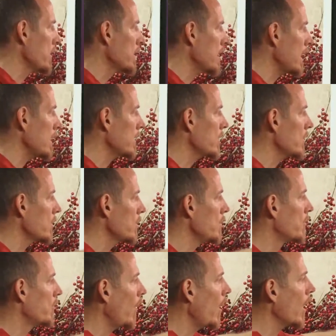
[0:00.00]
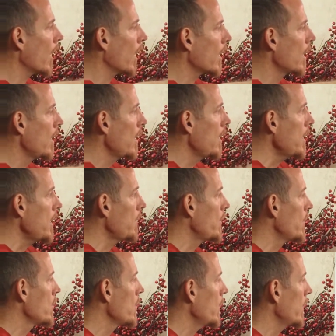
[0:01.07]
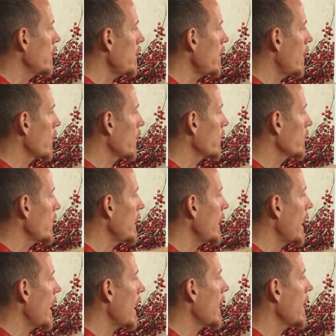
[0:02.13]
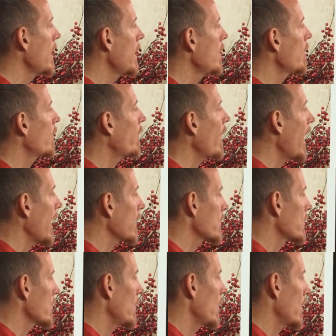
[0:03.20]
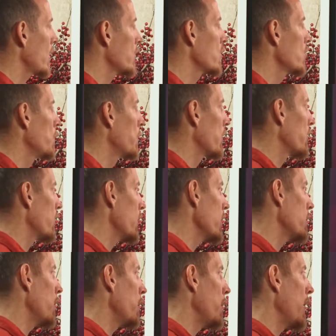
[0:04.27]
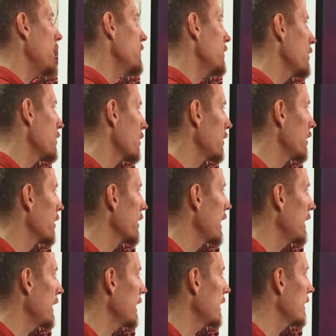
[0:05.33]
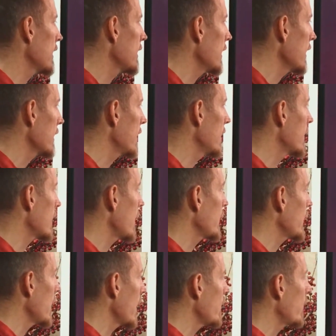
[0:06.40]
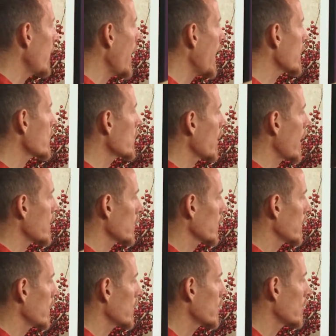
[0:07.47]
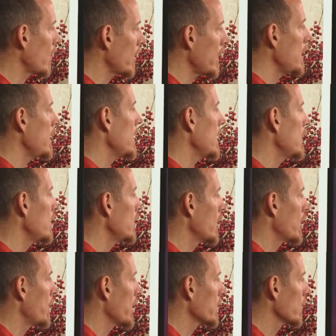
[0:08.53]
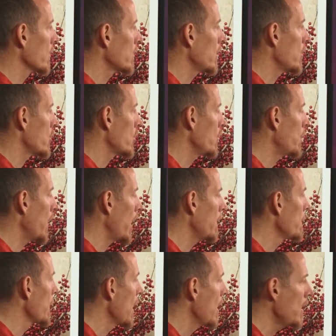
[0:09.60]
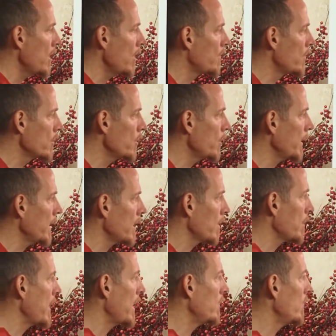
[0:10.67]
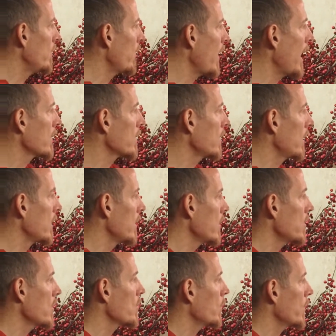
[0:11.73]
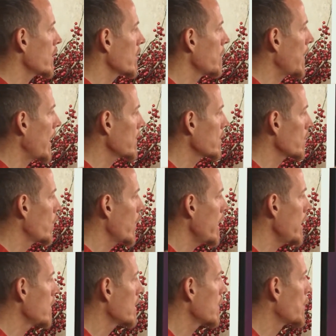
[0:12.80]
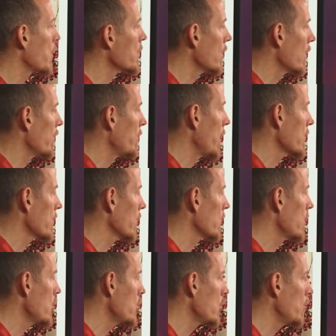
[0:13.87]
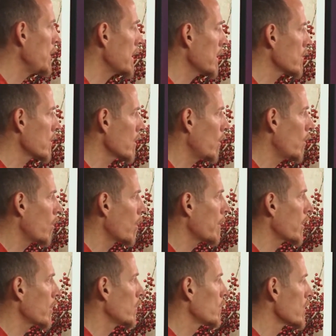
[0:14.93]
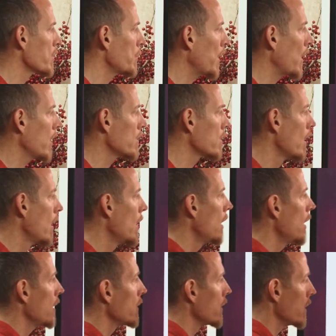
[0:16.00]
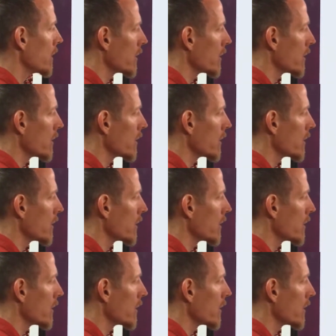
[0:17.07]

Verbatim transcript: can take this too far if you're doing you know three day fasts on a super frequent basis, or you're getting into six and seven day fasts, you're actually going to start eating into your muscle tissue. But if you're doing intermittent fasting, this is one of the best ways to preserve muscle tissue because of the hormonal response that